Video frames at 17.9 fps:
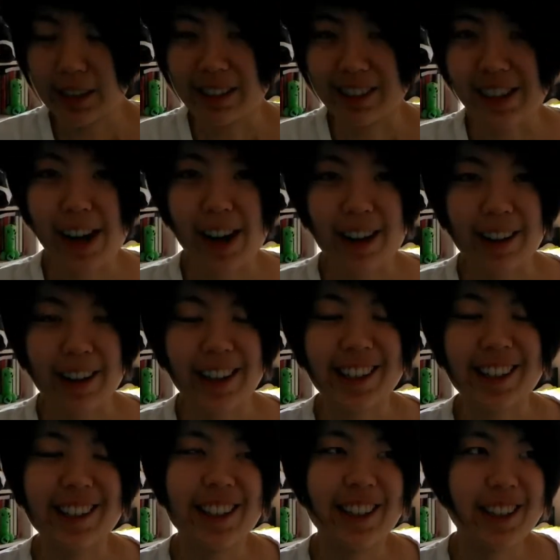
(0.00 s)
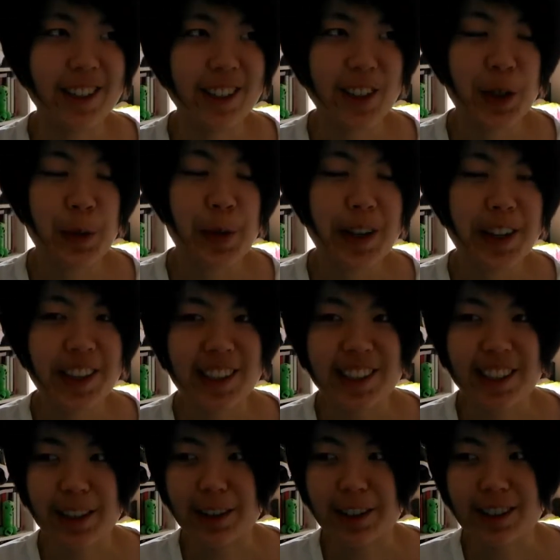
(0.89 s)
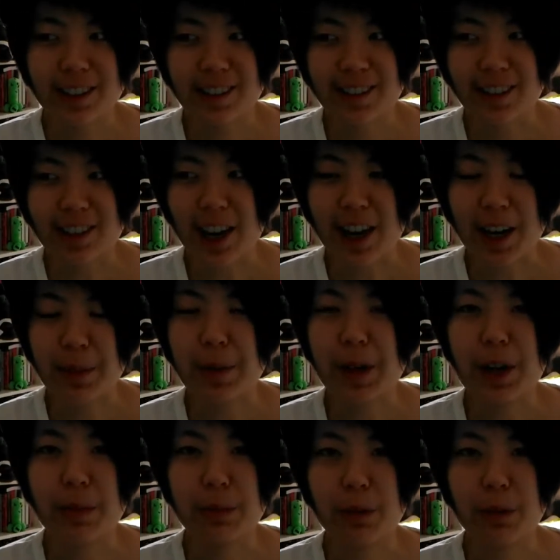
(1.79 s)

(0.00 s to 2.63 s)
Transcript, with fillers: yeah, like I said, there are so many things I could talk about: